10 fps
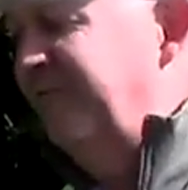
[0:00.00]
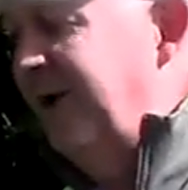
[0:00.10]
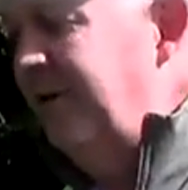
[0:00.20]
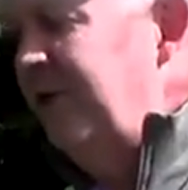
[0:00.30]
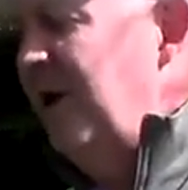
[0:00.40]

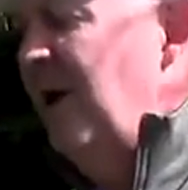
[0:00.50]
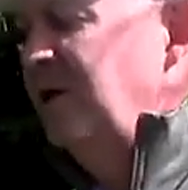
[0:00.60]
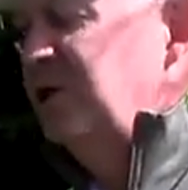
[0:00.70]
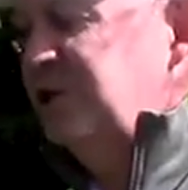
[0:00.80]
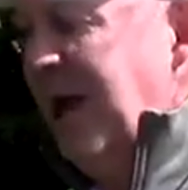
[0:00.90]
very
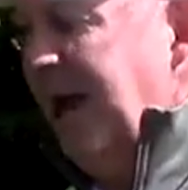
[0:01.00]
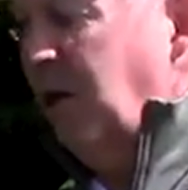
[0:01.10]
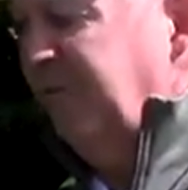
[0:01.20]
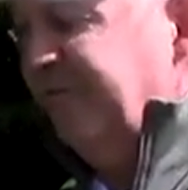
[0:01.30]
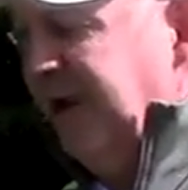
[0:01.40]

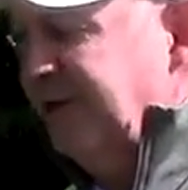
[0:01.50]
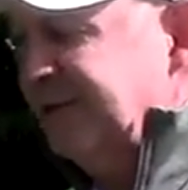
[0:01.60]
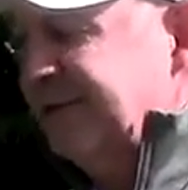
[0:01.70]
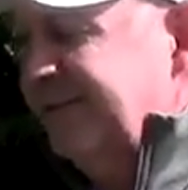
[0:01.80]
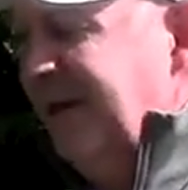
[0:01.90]
shallow
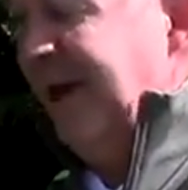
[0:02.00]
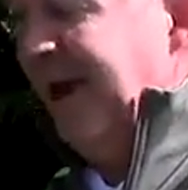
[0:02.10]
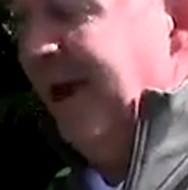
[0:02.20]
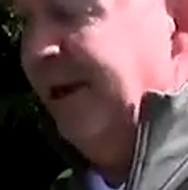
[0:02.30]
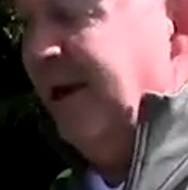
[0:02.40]
face
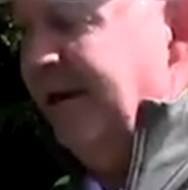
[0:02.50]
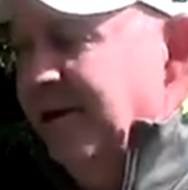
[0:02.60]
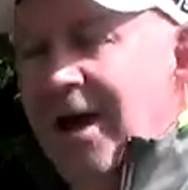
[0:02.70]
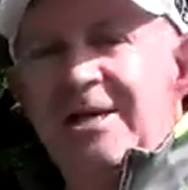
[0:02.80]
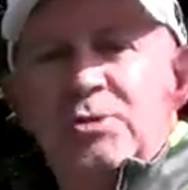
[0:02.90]
and a
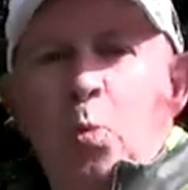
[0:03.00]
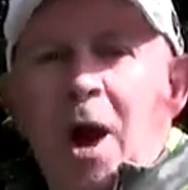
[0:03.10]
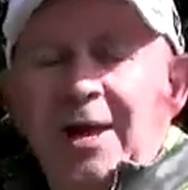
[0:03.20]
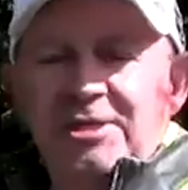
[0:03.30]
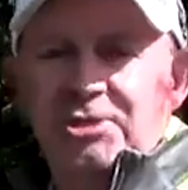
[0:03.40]
nice
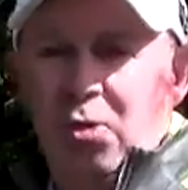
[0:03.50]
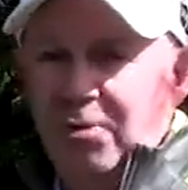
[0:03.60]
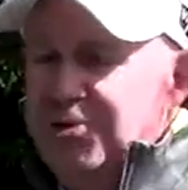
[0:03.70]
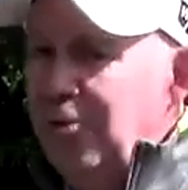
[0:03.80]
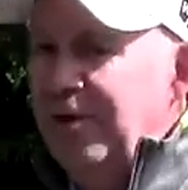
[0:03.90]
wide
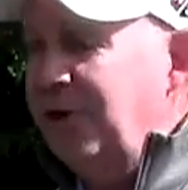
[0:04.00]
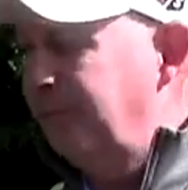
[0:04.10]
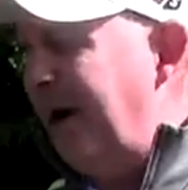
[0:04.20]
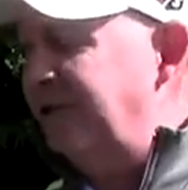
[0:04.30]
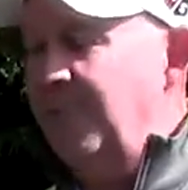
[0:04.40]
sole. So
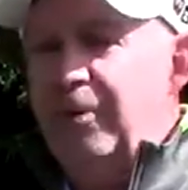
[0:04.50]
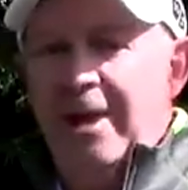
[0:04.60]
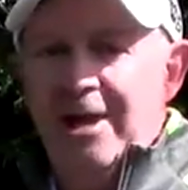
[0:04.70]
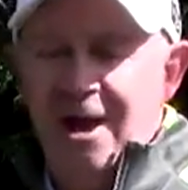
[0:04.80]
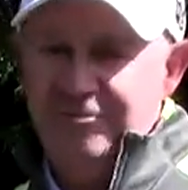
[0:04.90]
great to
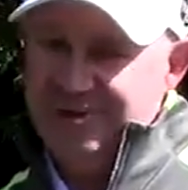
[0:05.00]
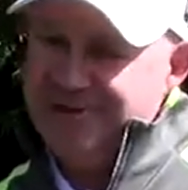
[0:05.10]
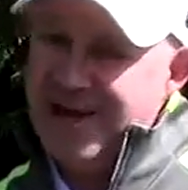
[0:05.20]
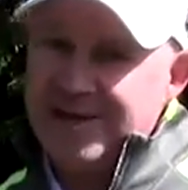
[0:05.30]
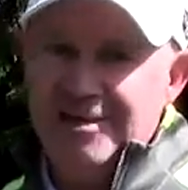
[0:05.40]
play off the
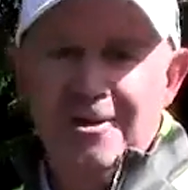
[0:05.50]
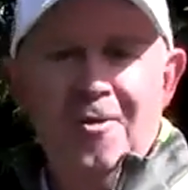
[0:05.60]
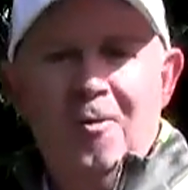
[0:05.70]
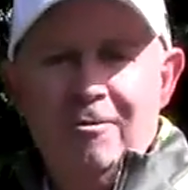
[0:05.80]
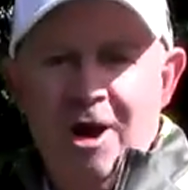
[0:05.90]
deck
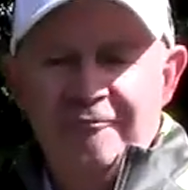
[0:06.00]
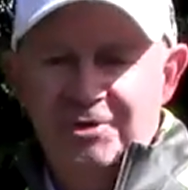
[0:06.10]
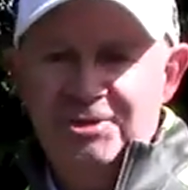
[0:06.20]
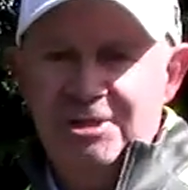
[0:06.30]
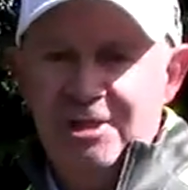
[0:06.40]
or off
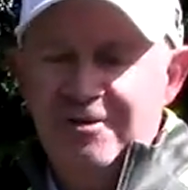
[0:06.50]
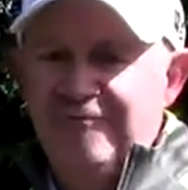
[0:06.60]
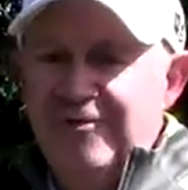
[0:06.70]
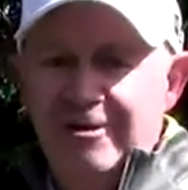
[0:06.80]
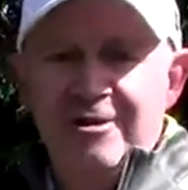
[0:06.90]
the tee.
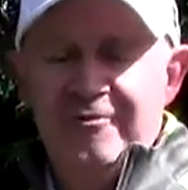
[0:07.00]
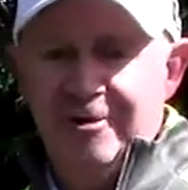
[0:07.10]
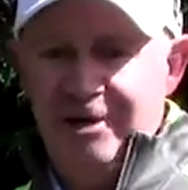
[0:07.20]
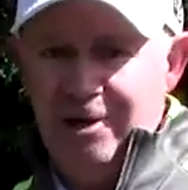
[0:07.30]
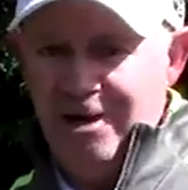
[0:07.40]
Very,
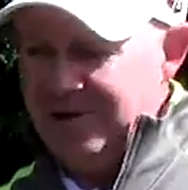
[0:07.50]
very long